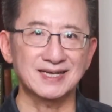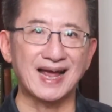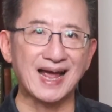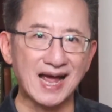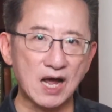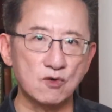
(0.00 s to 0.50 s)

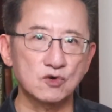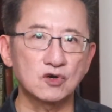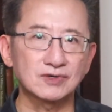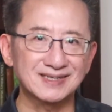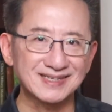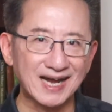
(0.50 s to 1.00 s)
how
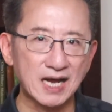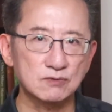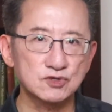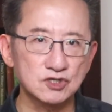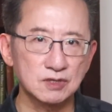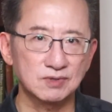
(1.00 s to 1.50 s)
could the
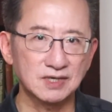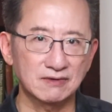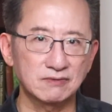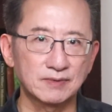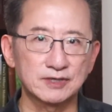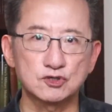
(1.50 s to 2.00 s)
township
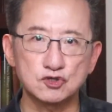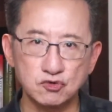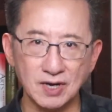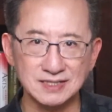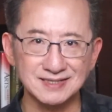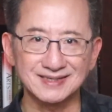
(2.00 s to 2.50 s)
government
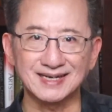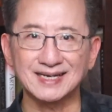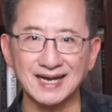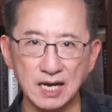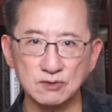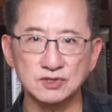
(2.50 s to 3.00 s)
trust the
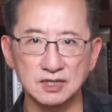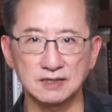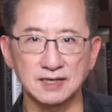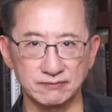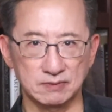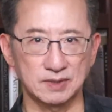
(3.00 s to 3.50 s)
county
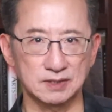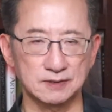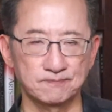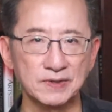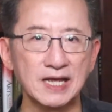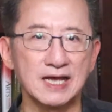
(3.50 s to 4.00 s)
government?
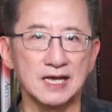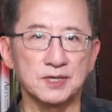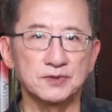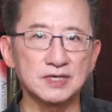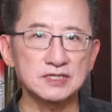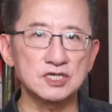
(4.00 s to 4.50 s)

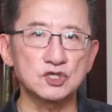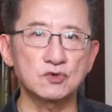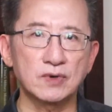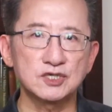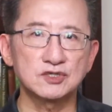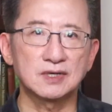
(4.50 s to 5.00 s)
This
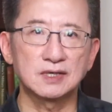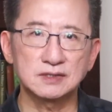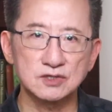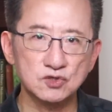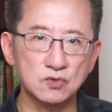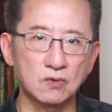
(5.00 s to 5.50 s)
situation
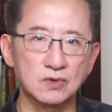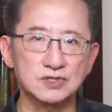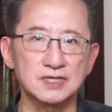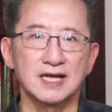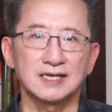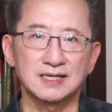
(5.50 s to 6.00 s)

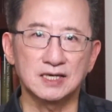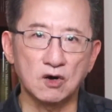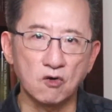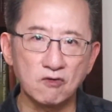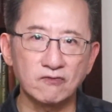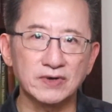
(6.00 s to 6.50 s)
underscores the
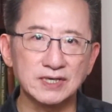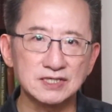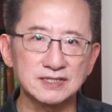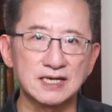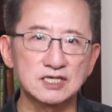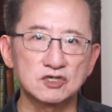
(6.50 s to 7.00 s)

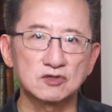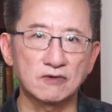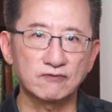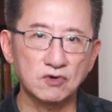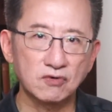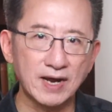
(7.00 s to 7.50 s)
overextension
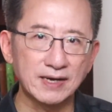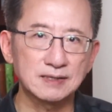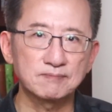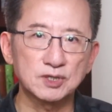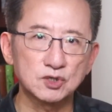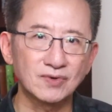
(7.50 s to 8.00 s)
of
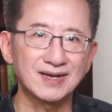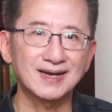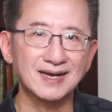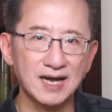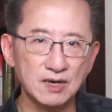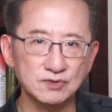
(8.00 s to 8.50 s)
credit between
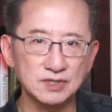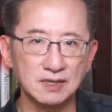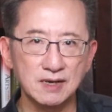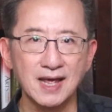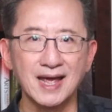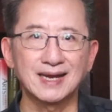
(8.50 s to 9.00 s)

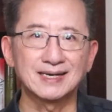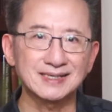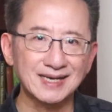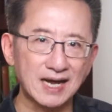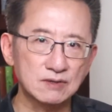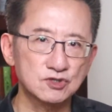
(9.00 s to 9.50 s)
county and the
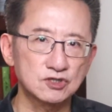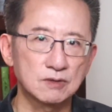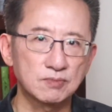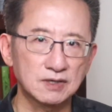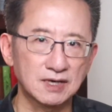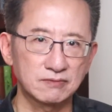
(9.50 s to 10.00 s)

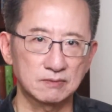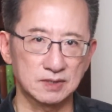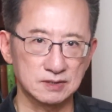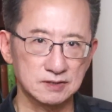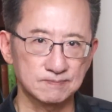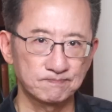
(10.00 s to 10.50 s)
township
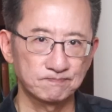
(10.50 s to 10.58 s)
governments.